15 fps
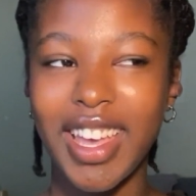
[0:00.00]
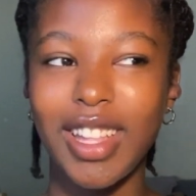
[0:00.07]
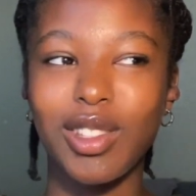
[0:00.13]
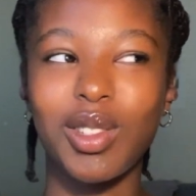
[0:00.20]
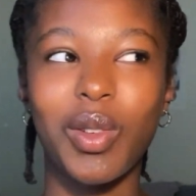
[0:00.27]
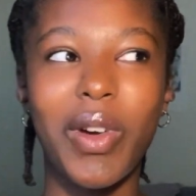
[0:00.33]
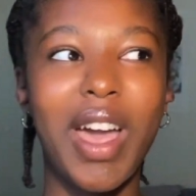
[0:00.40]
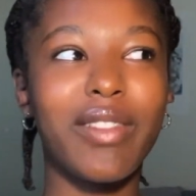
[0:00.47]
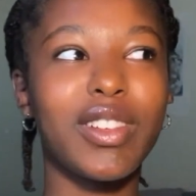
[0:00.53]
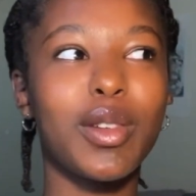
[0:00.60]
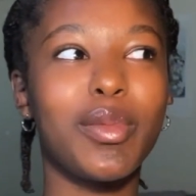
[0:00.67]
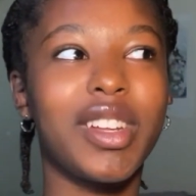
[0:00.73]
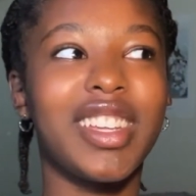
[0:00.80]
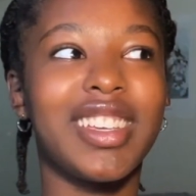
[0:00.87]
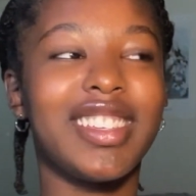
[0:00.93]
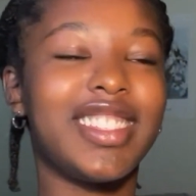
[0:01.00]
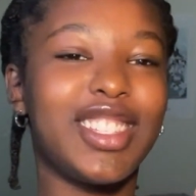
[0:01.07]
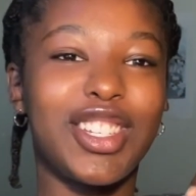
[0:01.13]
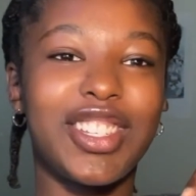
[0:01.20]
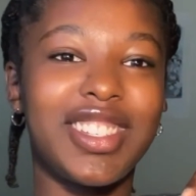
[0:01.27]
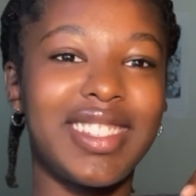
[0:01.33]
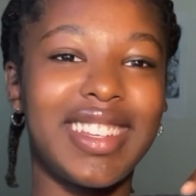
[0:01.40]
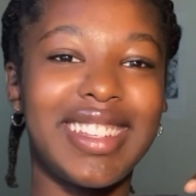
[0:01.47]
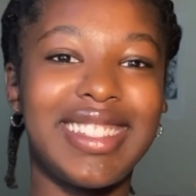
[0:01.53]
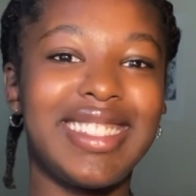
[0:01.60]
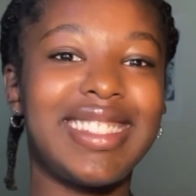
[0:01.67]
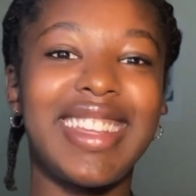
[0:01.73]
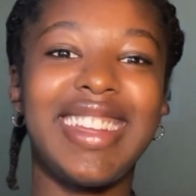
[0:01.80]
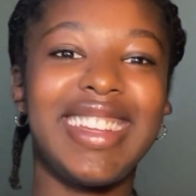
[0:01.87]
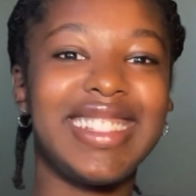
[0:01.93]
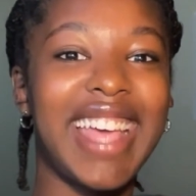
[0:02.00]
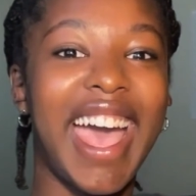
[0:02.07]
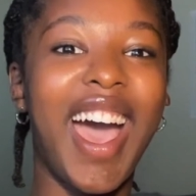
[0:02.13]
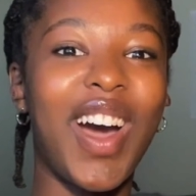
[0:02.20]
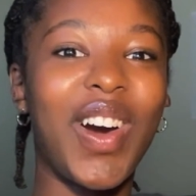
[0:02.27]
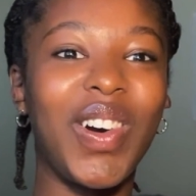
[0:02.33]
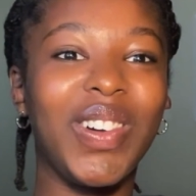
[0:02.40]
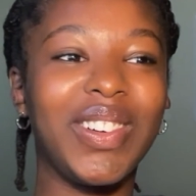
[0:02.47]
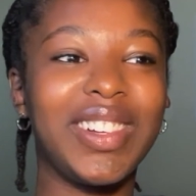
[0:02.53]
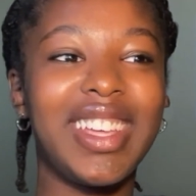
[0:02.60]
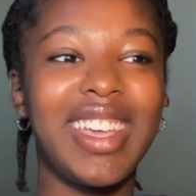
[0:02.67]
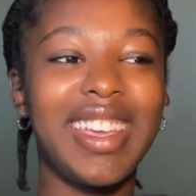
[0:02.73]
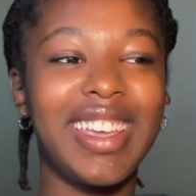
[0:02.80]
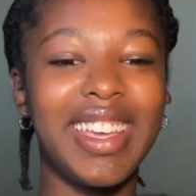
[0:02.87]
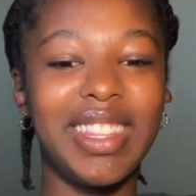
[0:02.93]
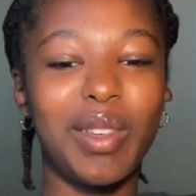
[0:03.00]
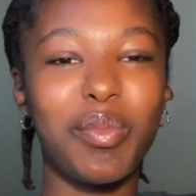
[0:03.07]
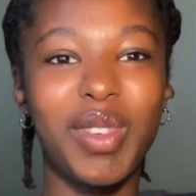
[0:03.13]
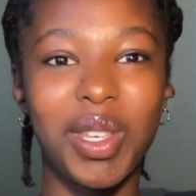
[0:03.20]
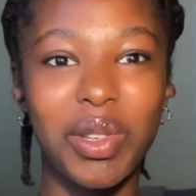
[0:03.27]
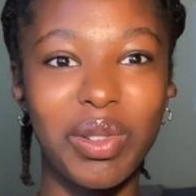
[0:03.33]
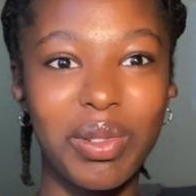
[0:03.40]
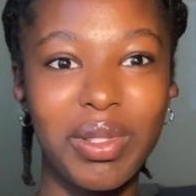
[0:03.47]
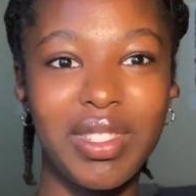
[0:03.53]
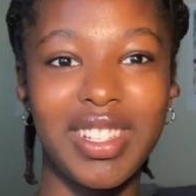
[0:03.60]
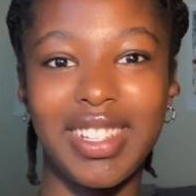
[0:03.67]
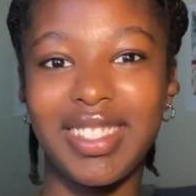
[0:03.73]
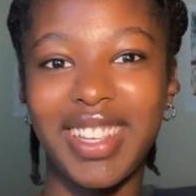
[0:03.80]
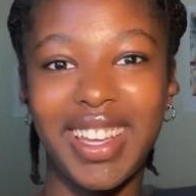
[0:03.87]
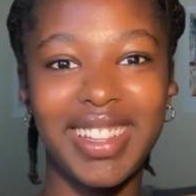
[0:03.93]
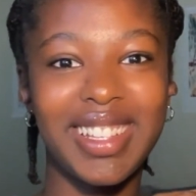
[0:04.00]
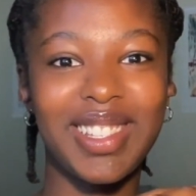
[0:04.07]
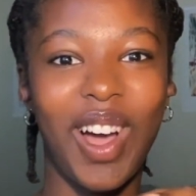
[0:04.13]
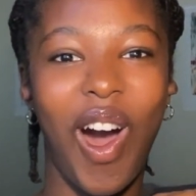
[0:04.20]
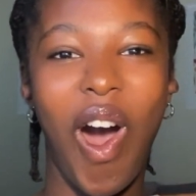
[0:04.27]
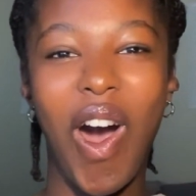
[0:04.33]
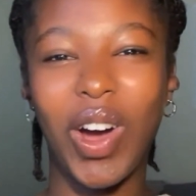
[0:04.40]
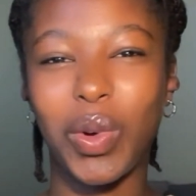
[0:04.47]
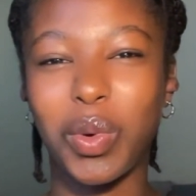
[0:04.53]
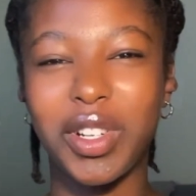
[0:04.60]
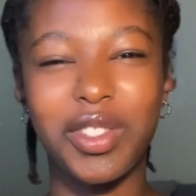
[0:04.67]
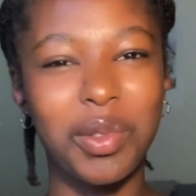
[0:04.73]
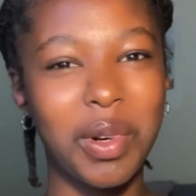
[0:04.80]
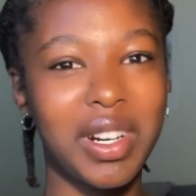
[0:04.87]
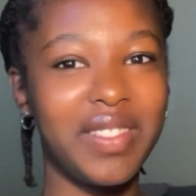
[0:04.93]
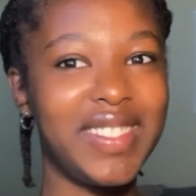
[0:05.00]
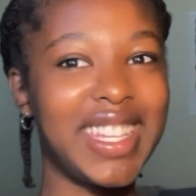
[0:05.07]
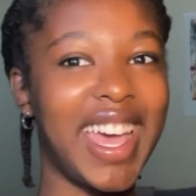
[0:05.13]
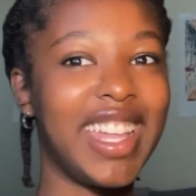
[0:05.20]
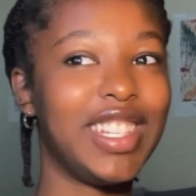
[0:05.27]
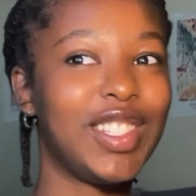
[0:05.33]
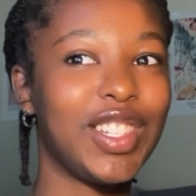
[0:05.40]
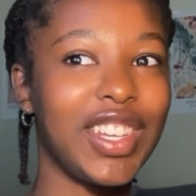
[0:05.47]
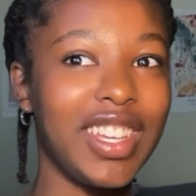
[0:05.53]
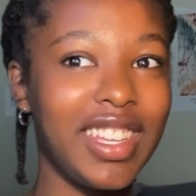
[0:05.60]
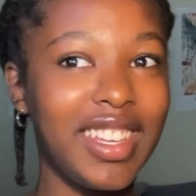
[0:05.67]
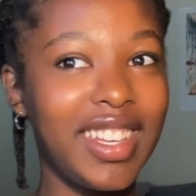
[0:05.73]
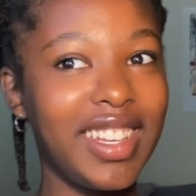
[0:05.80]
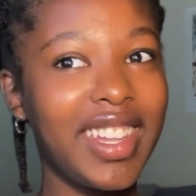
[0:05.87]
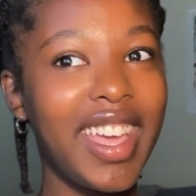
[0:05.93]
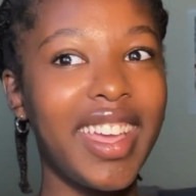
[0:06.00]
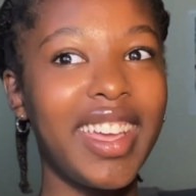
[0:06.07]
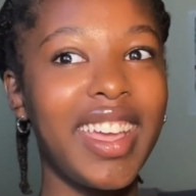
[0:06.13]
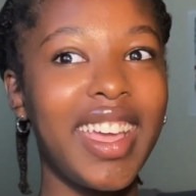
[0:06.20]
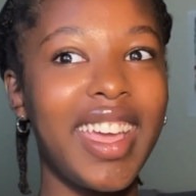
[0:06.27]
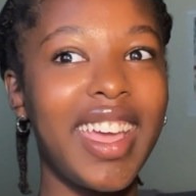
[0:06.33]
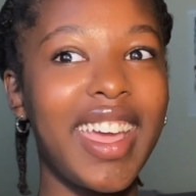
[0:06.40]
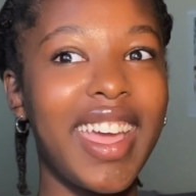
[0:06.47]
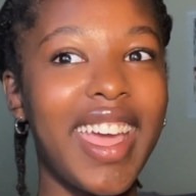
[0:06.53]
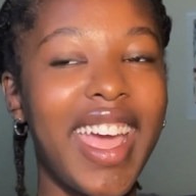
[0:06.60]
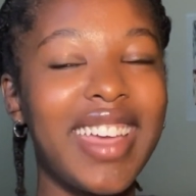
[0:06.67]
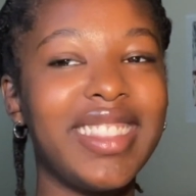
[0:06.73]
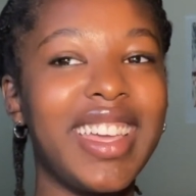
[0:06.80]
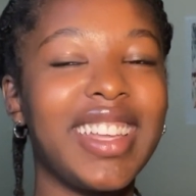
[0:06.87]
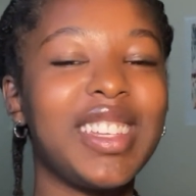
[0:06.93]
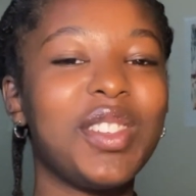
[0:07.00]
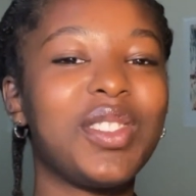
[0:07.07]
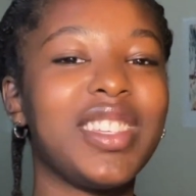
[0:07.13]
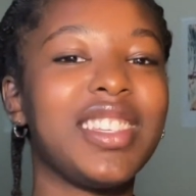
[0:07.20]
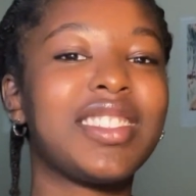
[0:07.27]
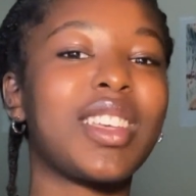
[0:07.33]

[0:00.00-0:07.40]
And so everybody's just sitting down in the pews, and it's like this awkward sort of tension. And then you see